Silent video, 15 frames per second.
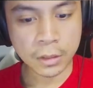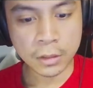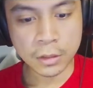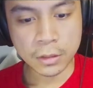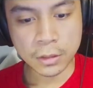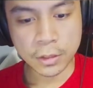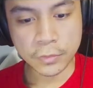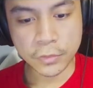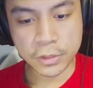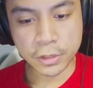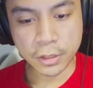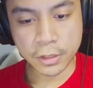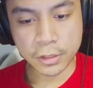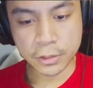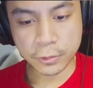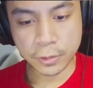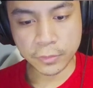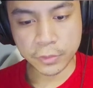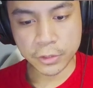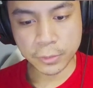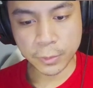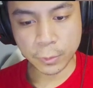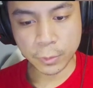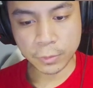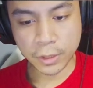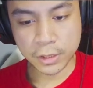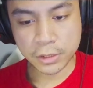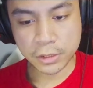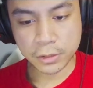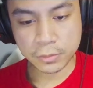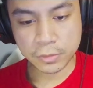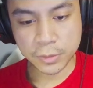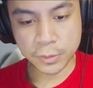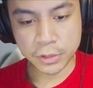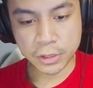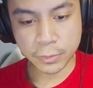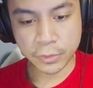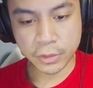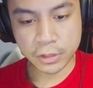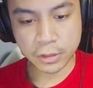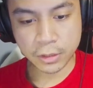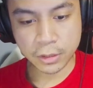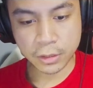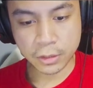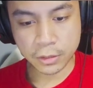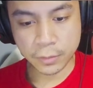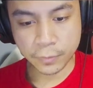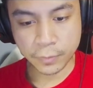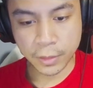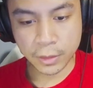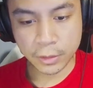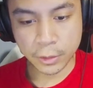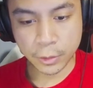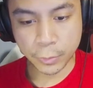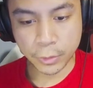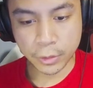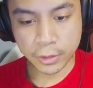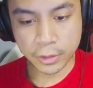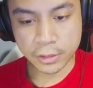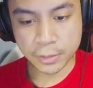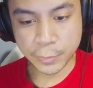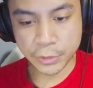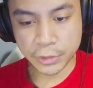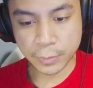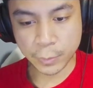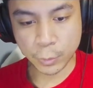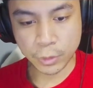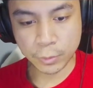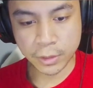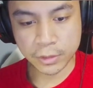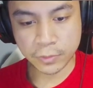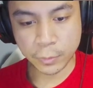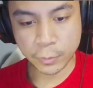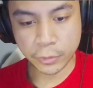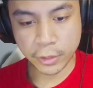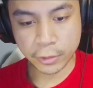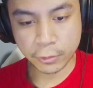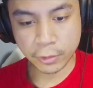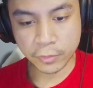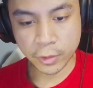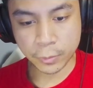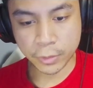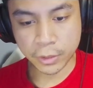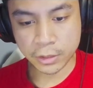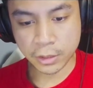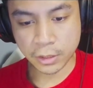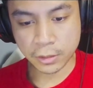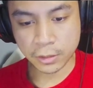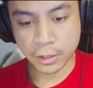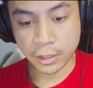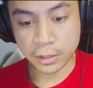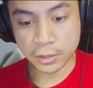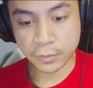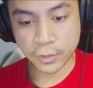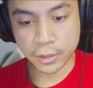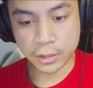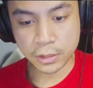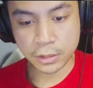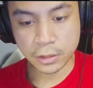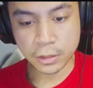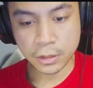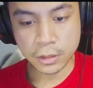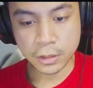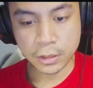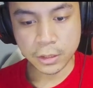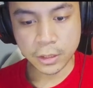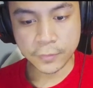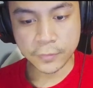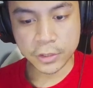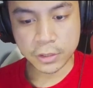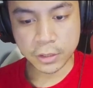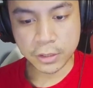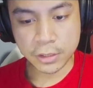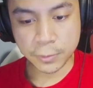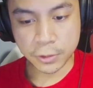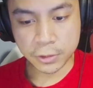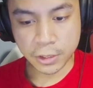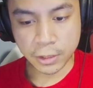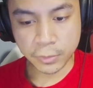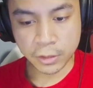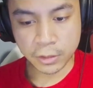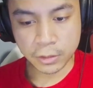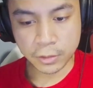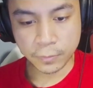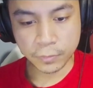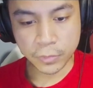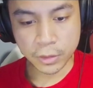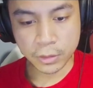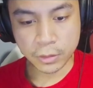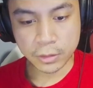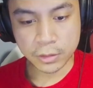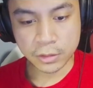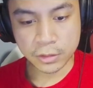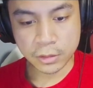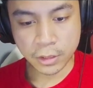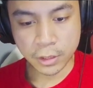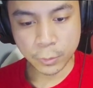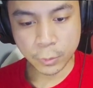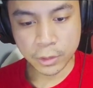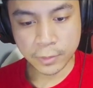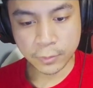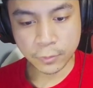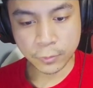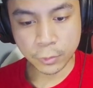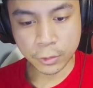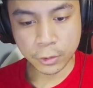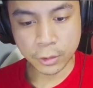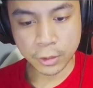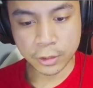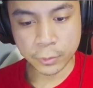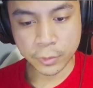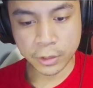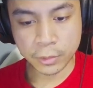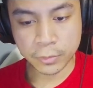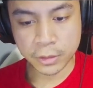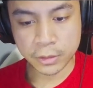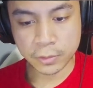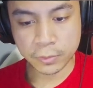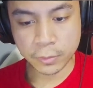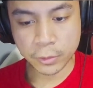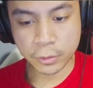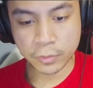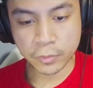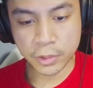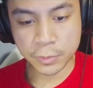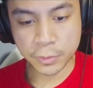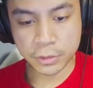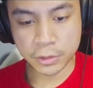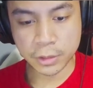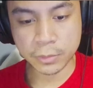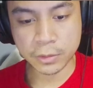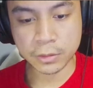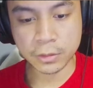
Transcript: If this card is in graveyard, tribute one monster. Special summon this card. Your opponent can special summon one monster from their graveyard, but negate its effects. If this card is special summoned, you can target one level 4 Ogdoadic monster from your graveyard, special summon it.